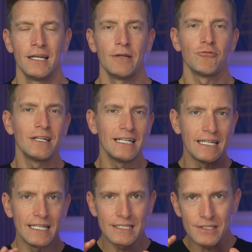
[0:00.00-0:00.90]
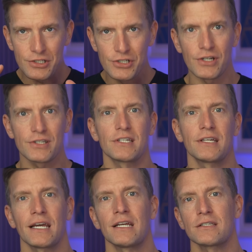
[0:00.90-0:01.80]
It really isn't just a
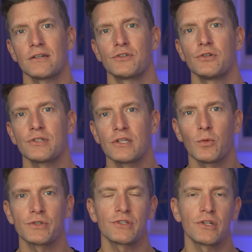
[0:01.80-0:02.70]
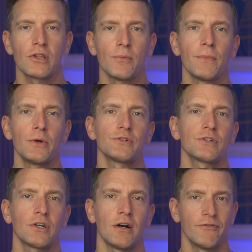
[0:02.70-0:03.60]
case of choosing the ones that are the
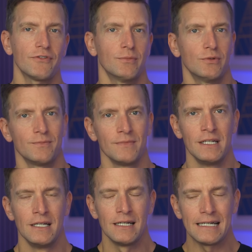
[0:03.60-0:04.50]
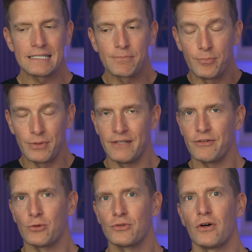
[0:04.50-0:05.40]
most comfortable as
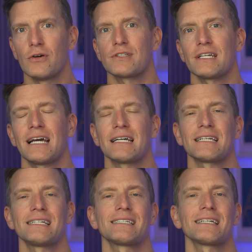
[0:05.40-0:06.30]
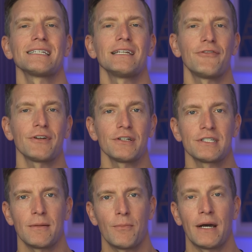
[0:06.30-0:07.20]
believe it or not, it has a
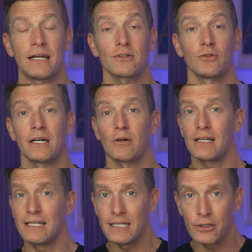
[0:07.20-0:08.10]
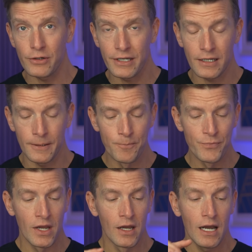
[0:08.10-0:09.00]
significant impact on how clearly you'll hear,
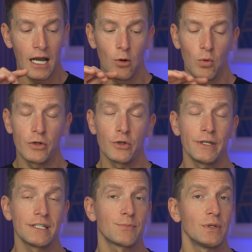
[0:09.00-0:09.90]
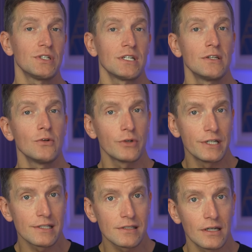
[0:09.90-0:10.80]
how well you'll hear speech and
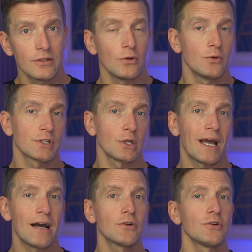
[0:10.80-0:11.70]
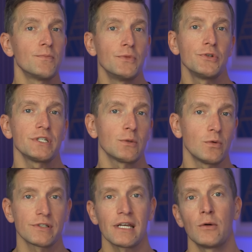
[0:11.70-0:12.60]
noise, and also how good music
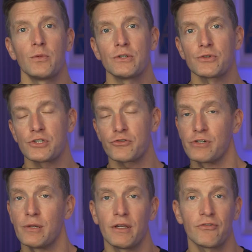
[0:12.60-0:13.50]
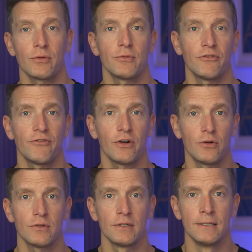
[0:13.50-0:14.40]
will sound when you're streaming from your phone.